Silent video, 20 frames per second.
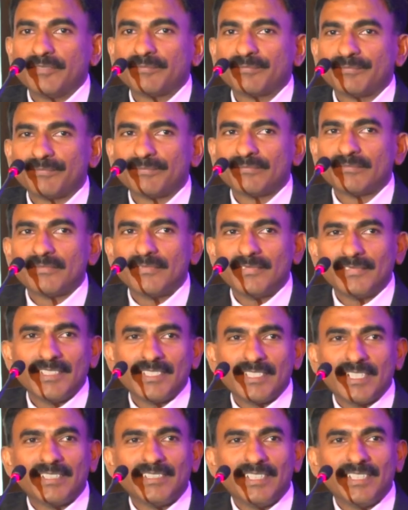right?
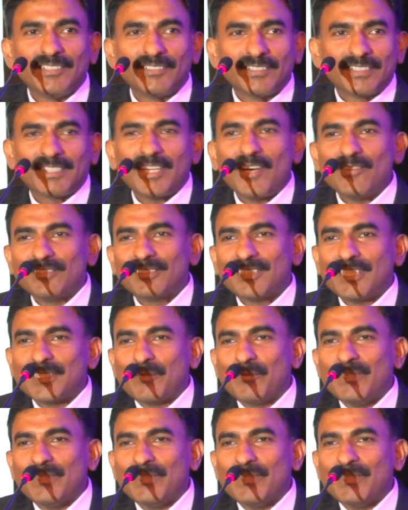This, I think, can